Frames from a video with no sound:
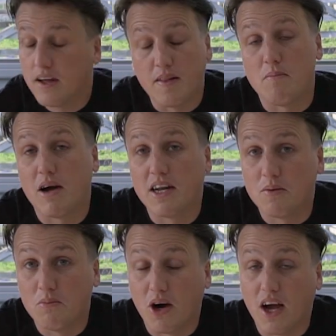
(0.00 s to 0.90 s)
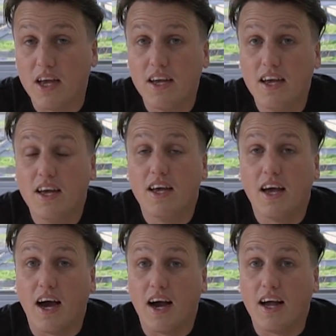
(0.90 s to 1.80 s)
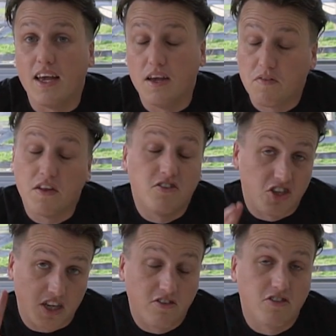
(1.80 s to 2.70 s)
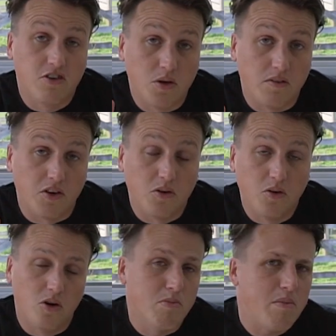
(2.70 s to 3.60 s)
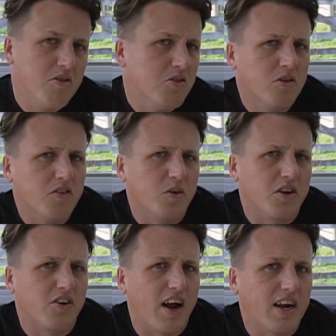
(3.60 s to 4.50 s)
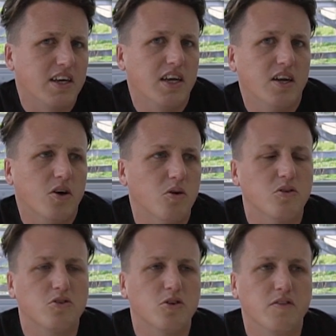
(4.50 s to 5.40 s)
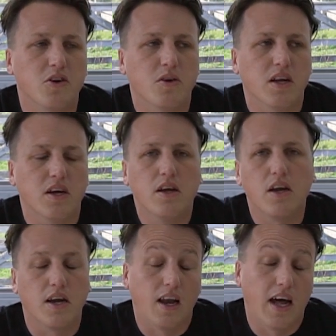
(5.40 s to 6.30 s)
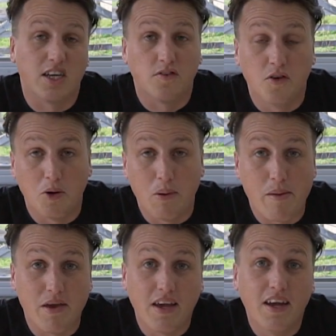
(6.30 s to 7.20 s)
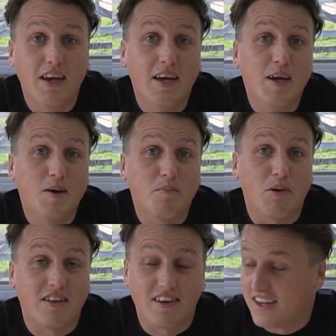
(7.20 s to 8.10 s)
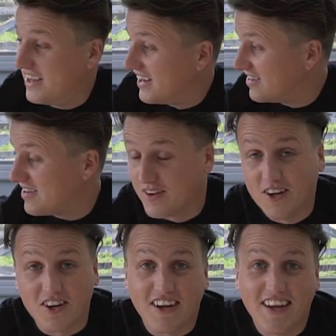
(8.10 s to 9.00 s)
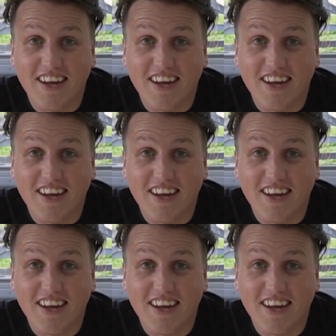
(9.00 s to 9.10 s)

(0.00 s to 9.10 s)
that money can buy if there's just two of you, or maybe two of you and a grandkid, or two of you and a large fur baby. But yeah, let's have a look.